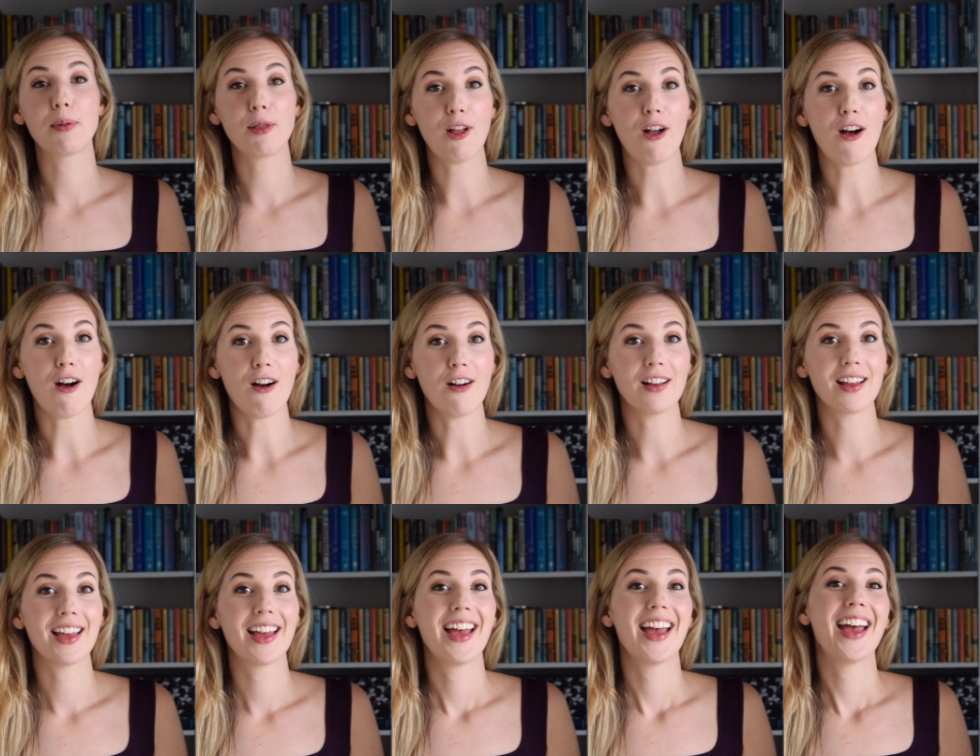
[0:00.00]
blog,
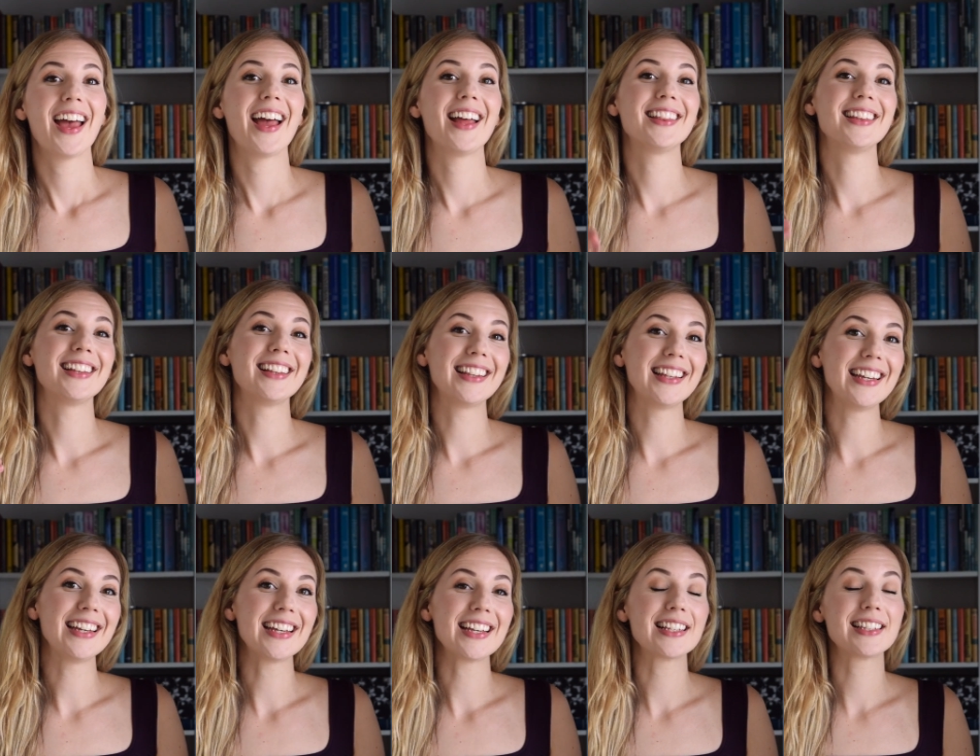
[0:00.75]
and the
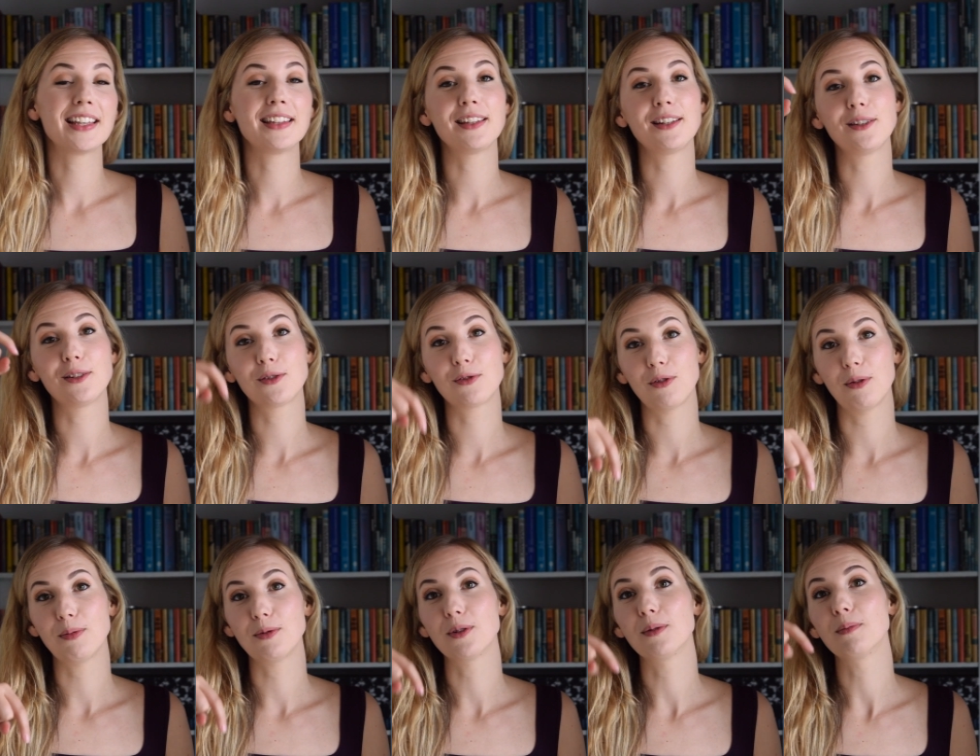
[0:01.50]
link is in the
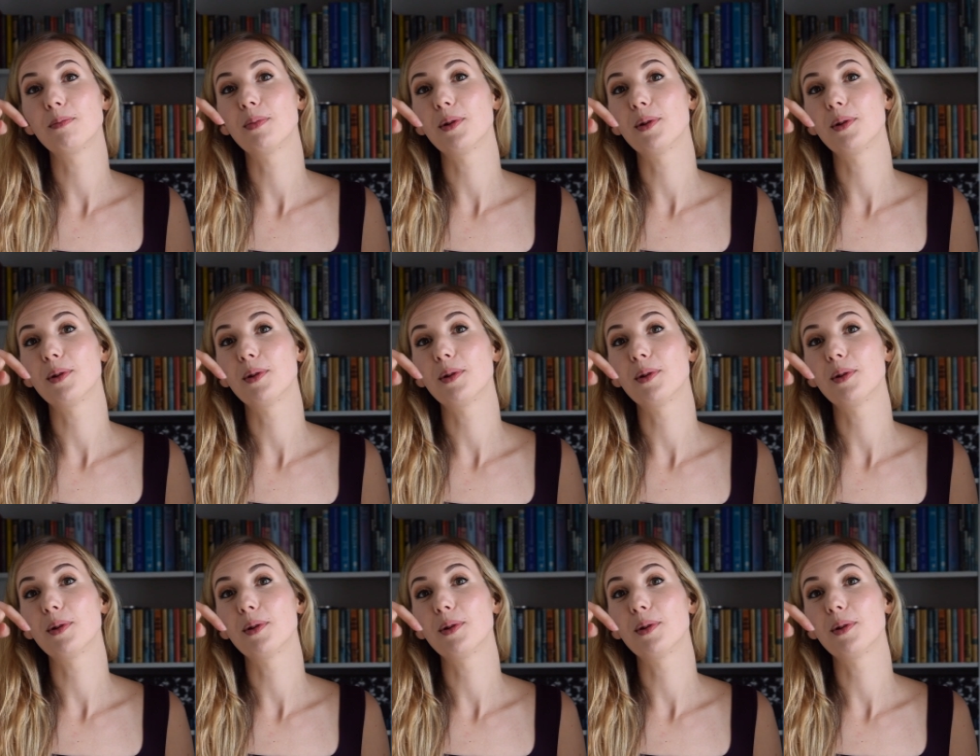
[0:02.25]
description